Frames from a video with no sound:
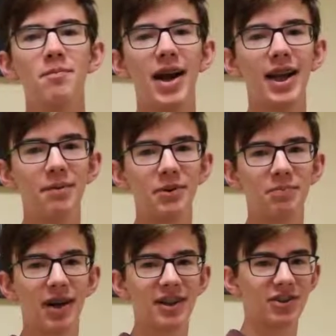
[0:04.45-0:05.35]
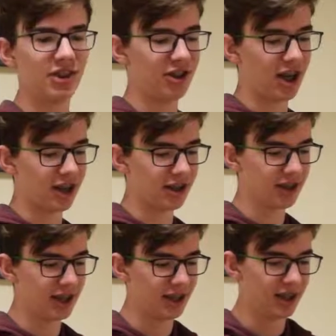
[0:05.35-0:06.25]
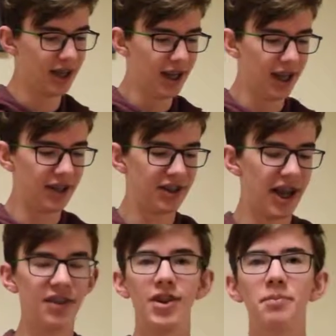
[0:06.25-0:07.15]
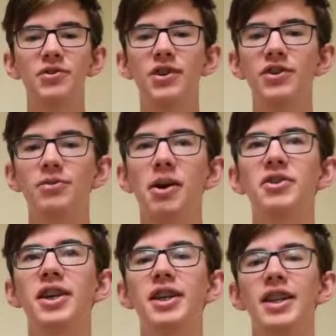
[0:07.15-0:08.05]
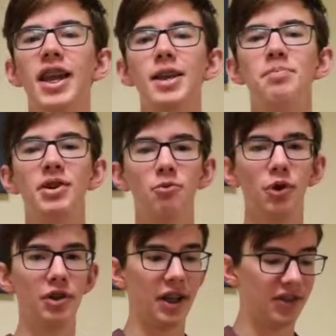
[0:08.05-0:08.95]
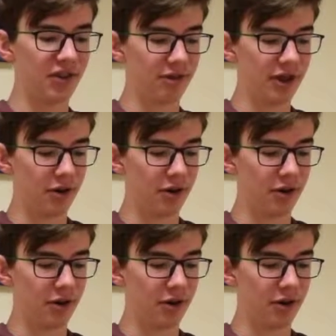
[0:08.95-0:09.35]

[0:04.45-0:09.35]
My name is Practically John Green, and today's episode is about taking the AP World History